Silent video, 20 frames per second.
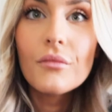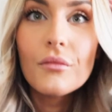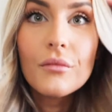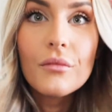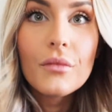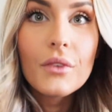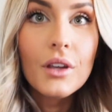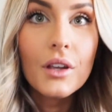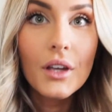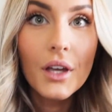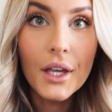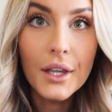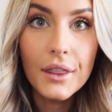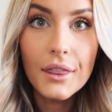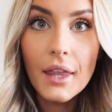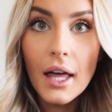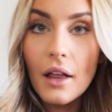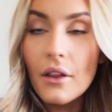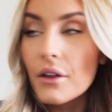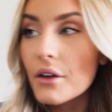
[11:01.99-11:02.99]
I
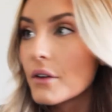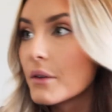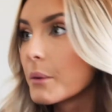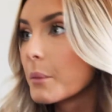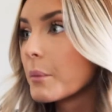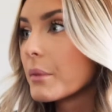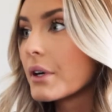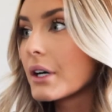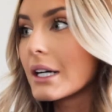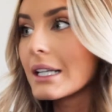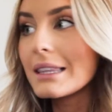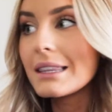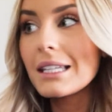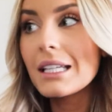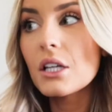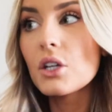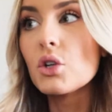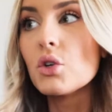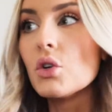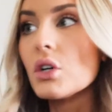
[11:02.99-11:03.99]
think that looks
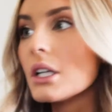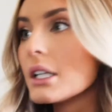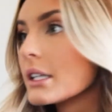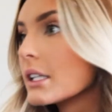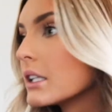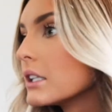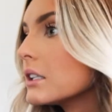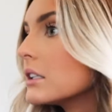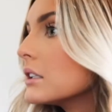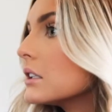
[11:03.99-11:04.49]
pretty good.